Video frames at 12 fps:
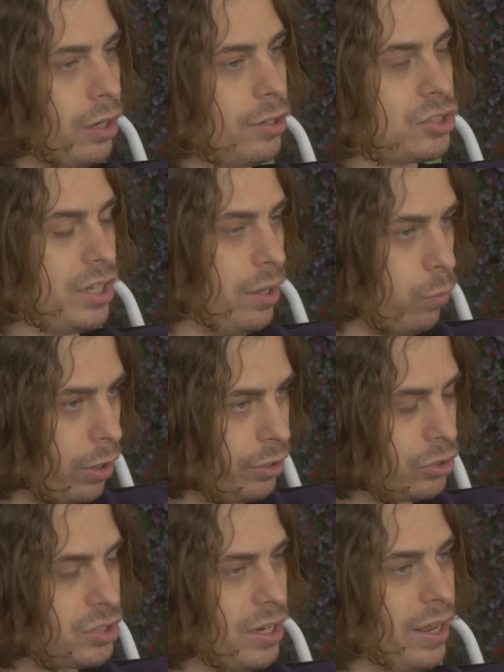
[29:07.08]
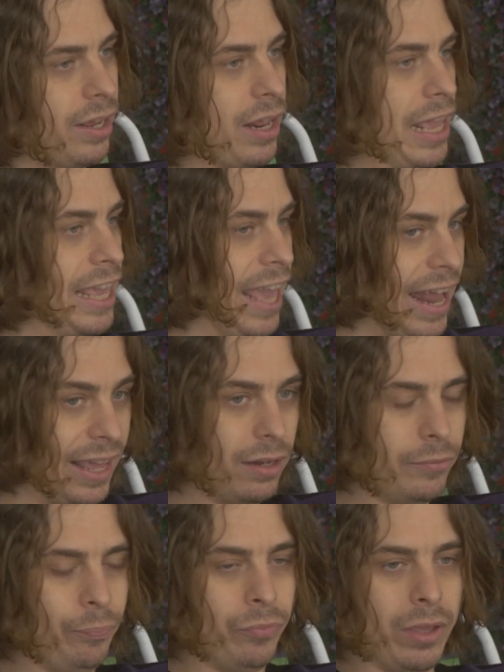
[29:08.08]
to understand what you're saying and get
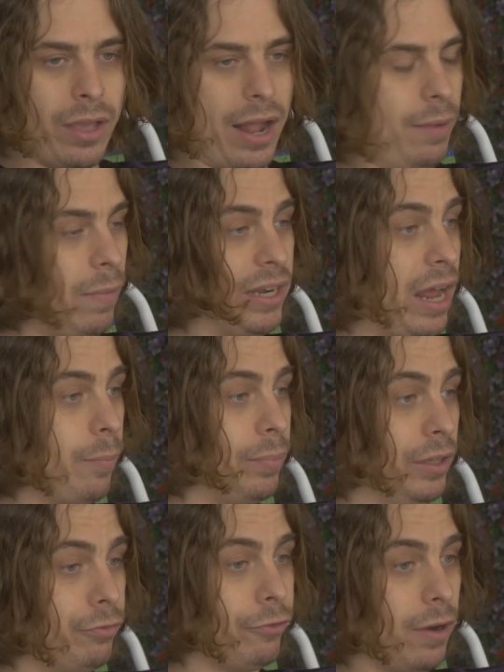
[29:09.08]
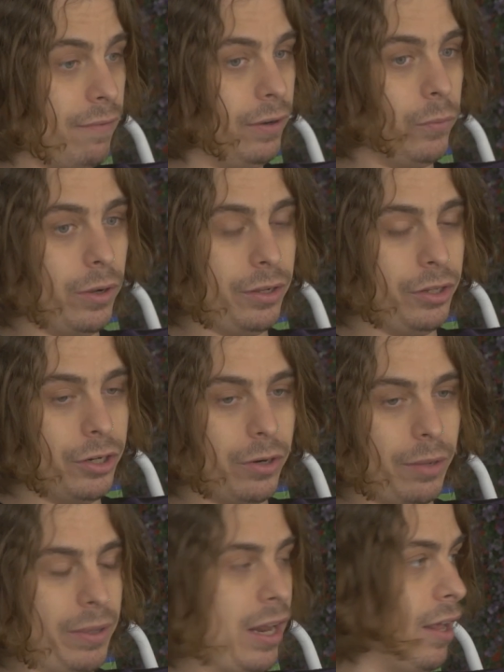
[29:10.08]
it. And it might not be for everyone, you know
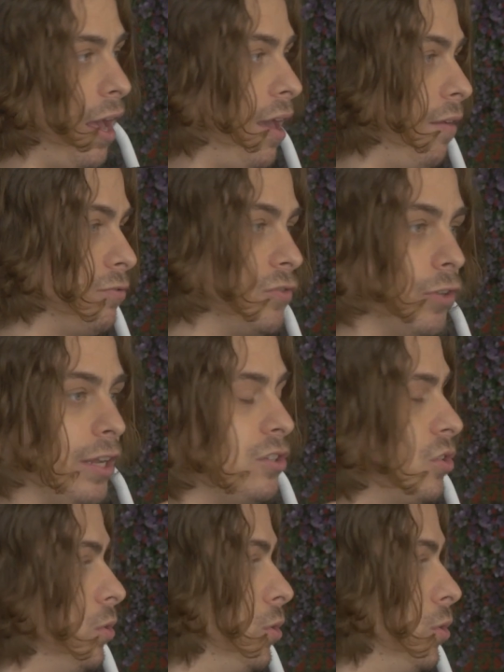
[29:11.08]
what I mean? I have friends